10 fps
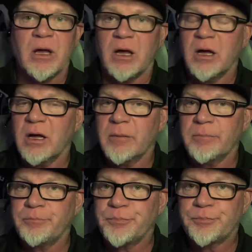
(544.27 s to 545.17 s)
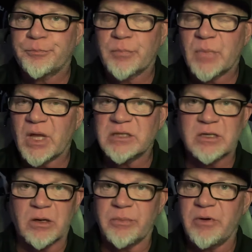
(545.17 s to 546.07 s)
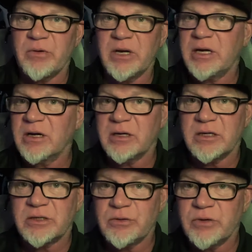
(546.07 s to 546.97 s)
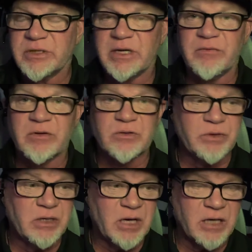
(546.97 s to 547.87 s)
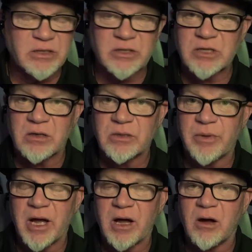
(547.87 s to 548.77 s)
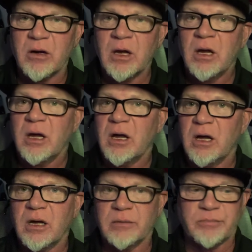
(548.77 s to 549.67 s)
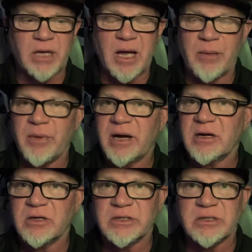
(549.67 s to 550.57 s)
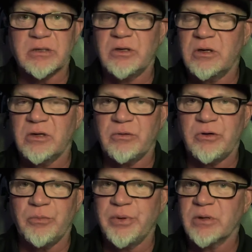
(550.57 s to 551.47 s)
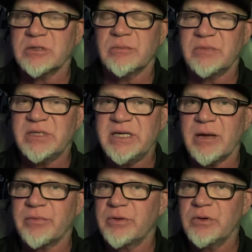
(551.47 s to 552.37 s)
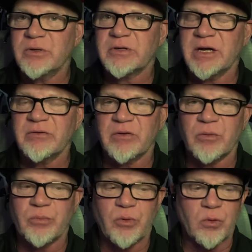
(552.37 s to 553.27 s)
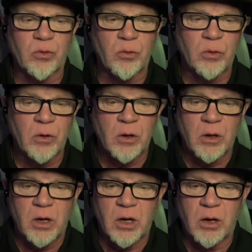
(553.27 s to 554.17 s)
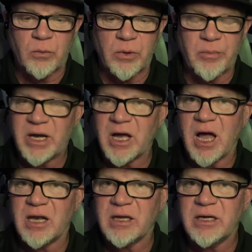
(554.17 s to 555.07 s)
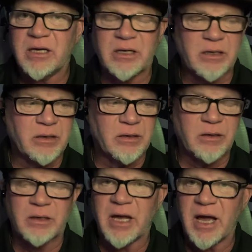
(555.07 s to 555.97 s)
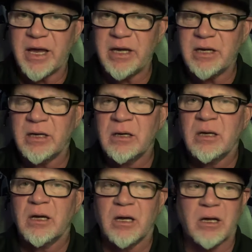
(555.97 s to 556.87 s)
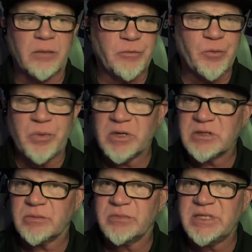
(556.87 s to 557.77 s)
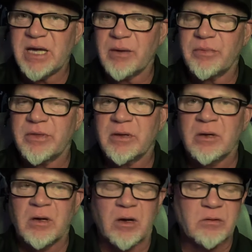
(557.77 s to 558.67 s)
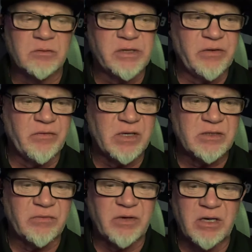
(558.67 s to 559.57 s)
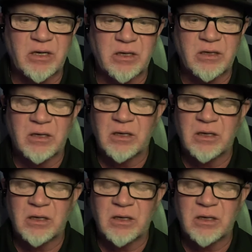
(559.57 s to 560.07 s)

Um, it's going to be really good. The two receivers we I just talked about, uh, linebackers. You, you, built some depth through the transfer portal uh, with Bangally and Knight. Um, you built some depth on defensive end.